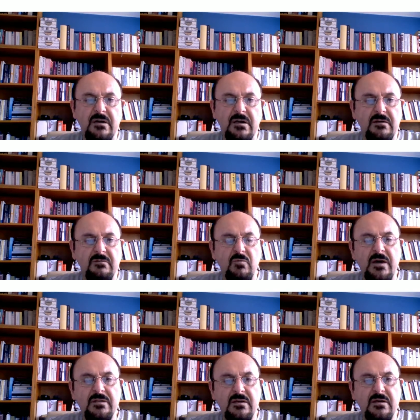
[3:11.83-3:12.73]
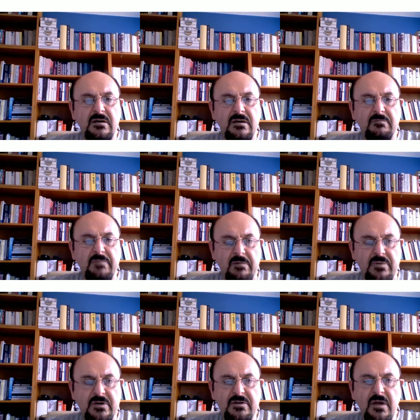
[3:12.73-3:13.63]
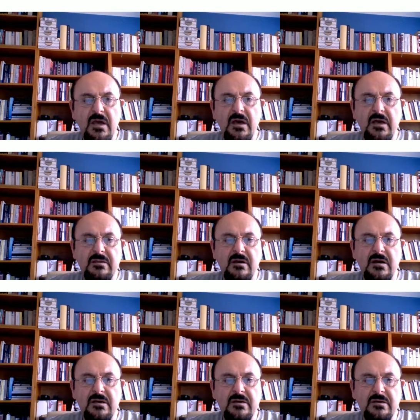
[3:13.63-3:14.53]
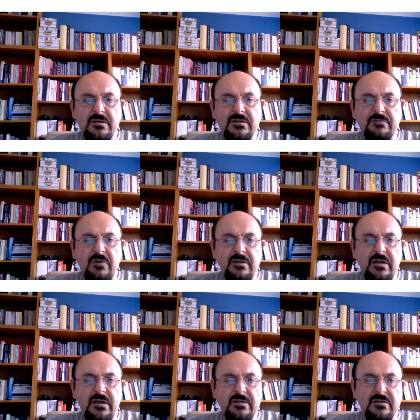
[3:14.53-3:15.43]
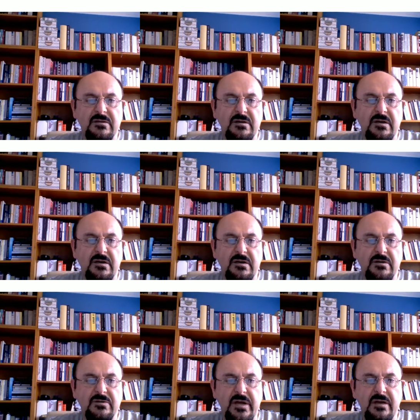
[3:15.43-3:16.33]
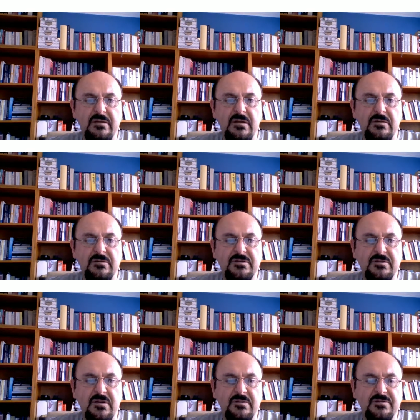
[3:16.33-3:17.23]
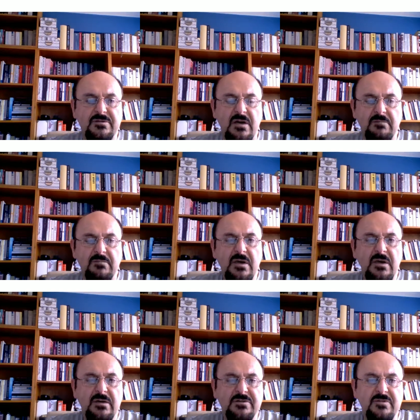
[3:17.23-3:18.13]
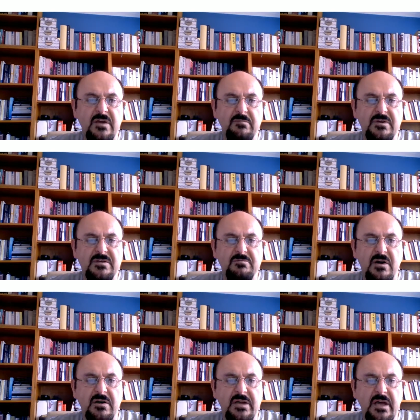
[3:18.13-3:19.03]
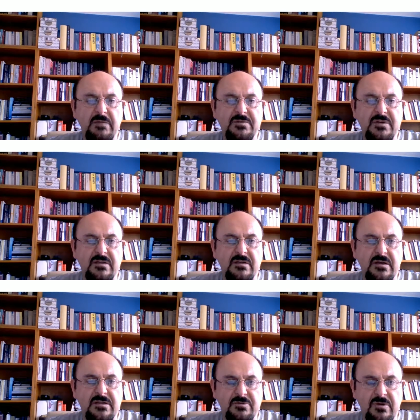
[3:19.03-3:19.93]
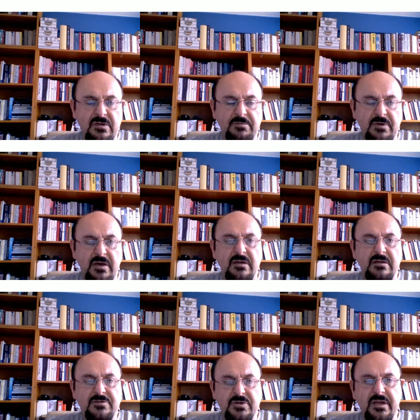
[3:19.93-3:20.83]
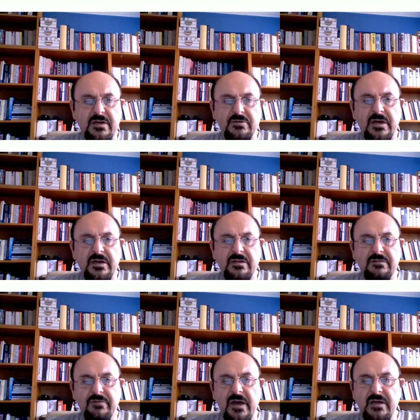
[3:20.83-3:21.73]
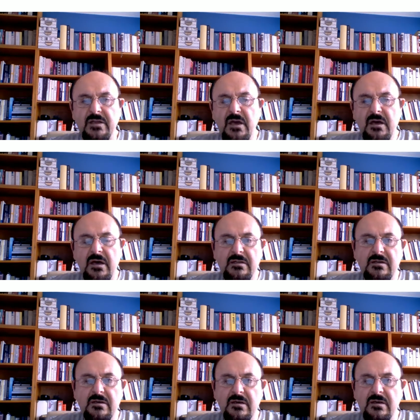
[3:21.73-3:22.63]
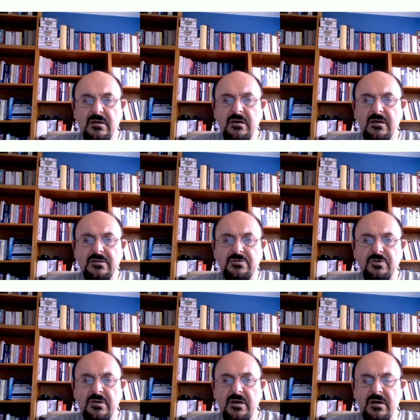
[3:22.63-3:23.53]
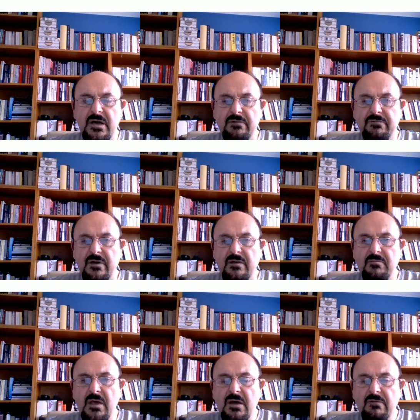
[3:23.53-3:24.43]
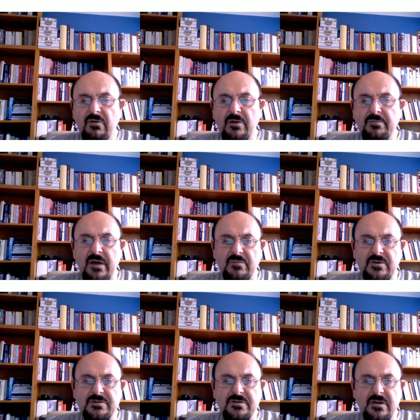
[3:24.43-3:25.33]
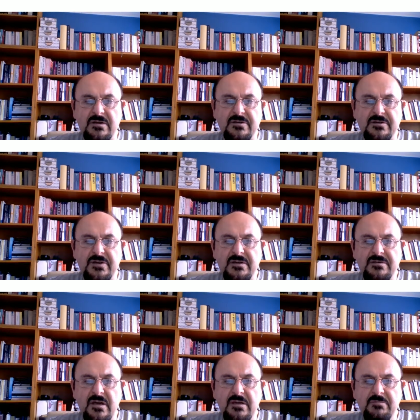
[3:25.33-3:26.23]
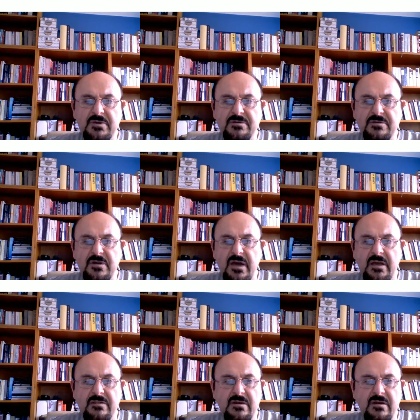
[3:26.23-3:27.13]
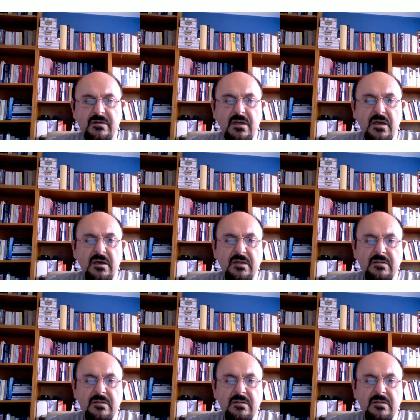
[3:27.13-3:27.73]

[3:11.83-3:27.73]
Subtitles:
one member. And I here define another array. This time its name is my names, and it's gonna be a string array in fact, and it's gonna have 4 members such as A, B, C and D, and